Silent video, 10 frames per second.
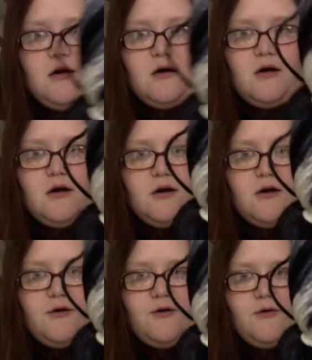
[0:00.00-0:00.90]
oh,
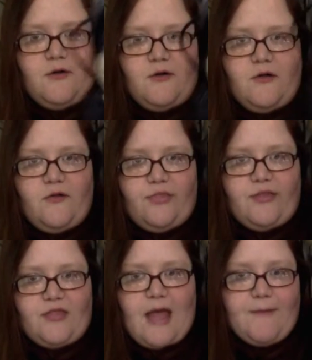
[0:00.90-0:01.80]
I
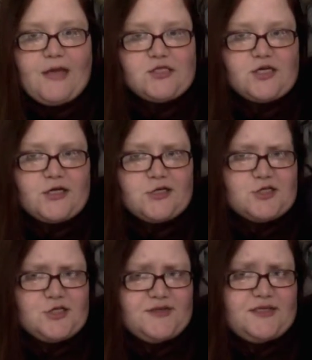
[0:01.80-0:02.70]
think that picture kind of
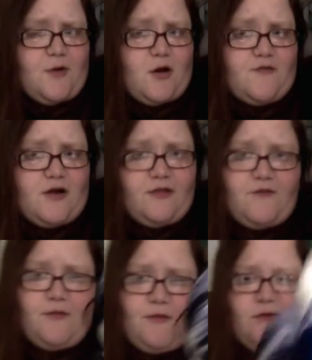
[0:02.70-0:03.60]
just shows the part of it I
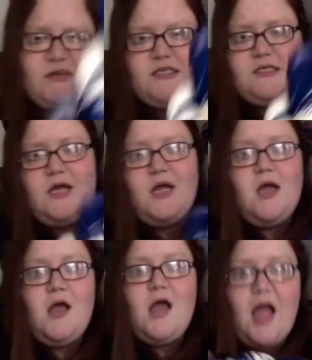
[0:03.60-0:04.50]
love the most.
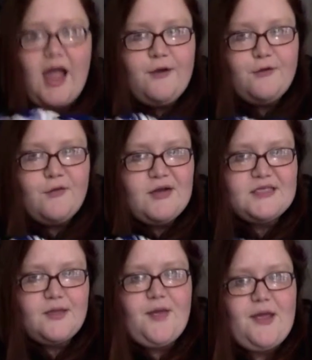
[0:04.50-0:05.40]
I don't know what it's
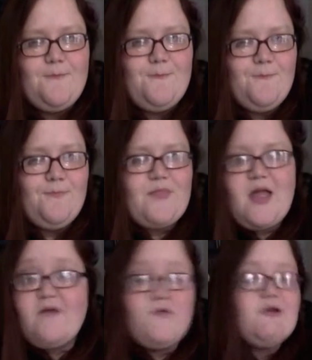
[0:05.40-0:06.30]
going to be.
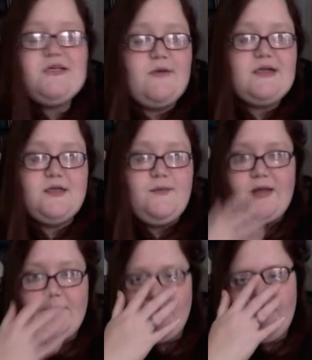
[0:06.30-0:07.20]
I have no idea what it's going to
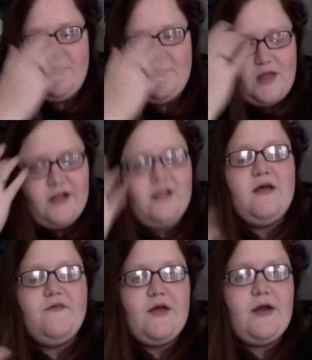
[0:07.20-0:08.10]
be. I
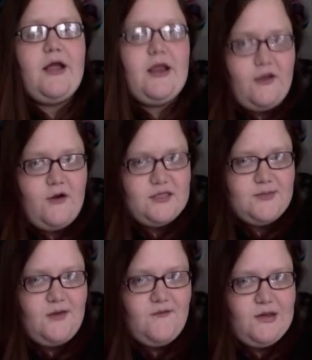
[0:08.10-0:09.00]
love variegated yarns,
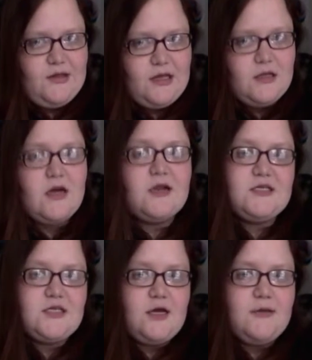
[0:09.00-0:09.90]
but I feel like a lot of the
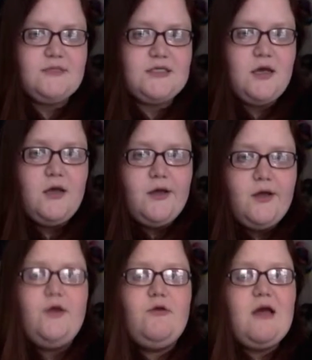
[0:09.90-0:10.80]
times
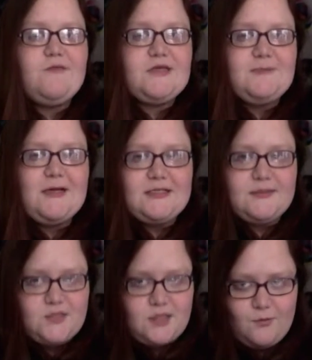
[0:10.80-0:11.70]
you have to spend
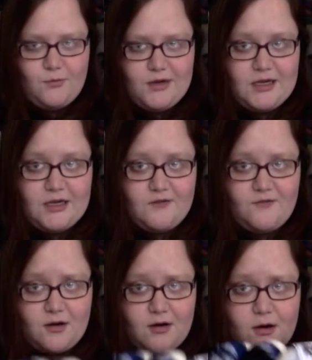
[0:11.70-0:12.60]
some time waiting to
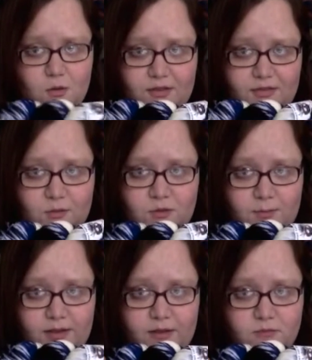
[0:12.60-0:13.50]
figure out what they want to
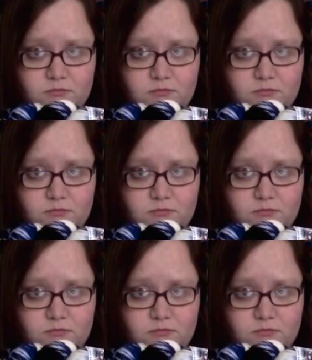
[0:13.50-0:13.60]
be.